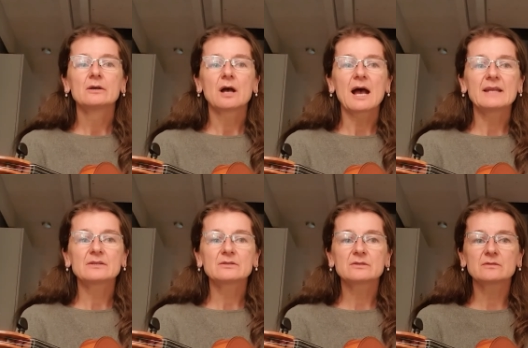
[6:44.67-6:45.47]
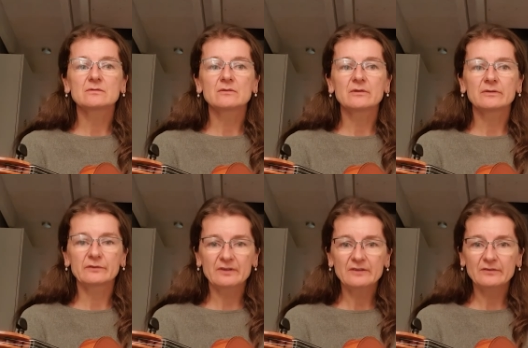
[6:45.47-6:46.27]
And
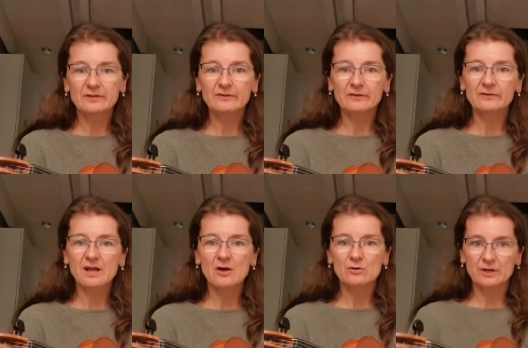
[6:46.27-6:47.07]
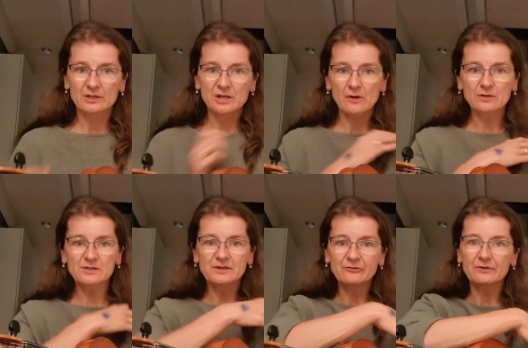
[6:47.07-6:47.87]
since this is now a total
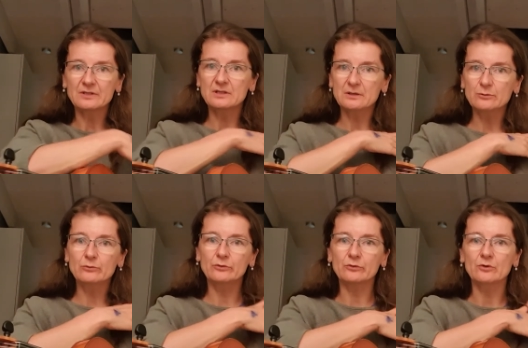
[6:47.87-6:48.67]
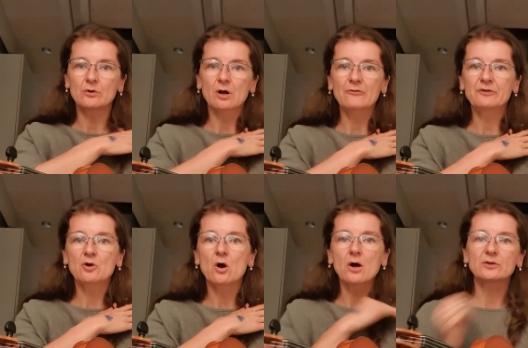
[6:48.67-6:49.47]
different use of
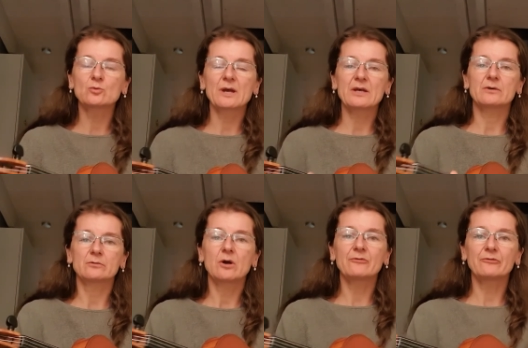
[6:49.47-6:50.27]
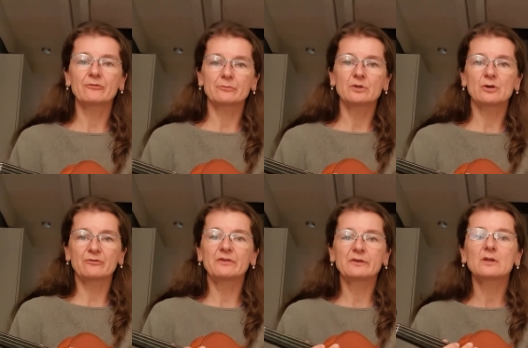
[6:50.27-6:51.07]
your hardware, of your
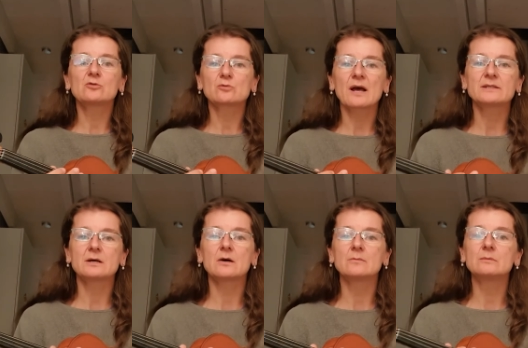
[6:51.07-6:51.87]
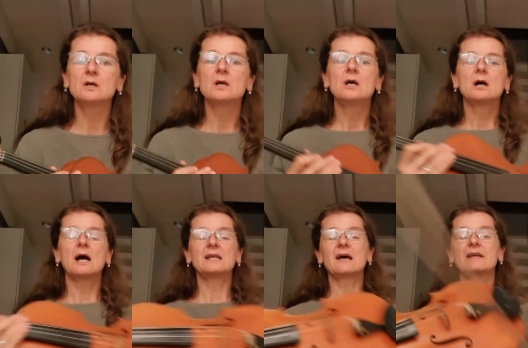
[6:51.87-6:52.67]
physical right arm,
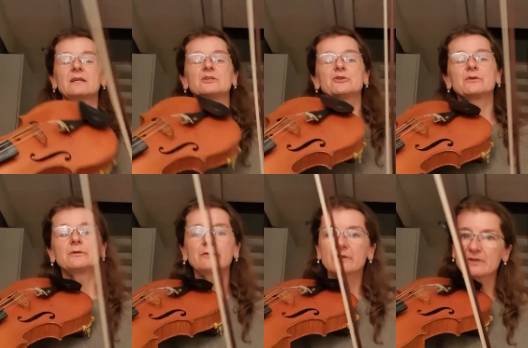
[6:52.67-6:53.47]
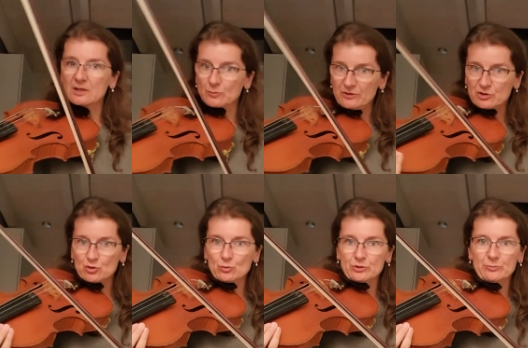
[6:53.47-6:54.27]
I like introducing that with
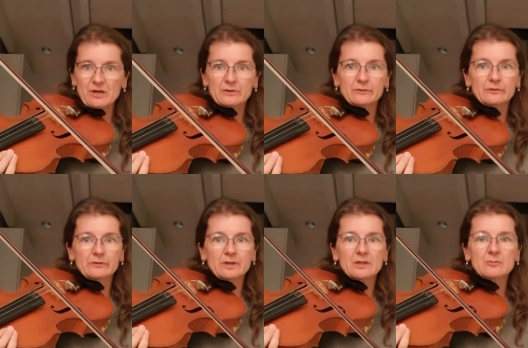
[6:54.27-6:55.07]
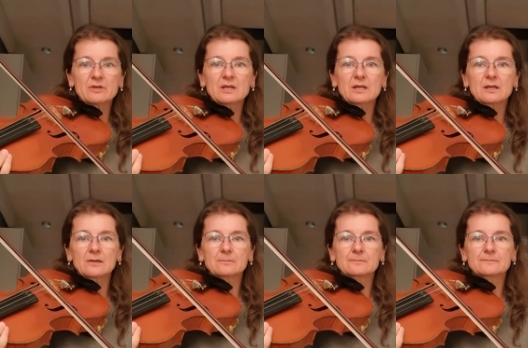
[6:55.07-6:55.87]
short bows in the
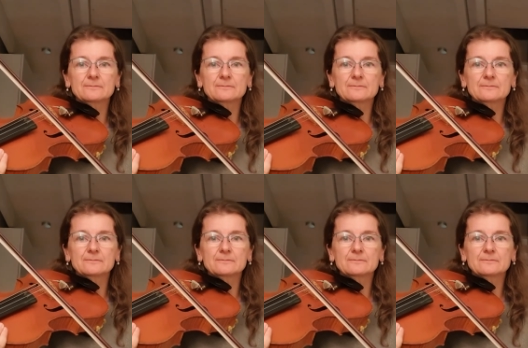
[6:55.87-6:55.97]
beginning.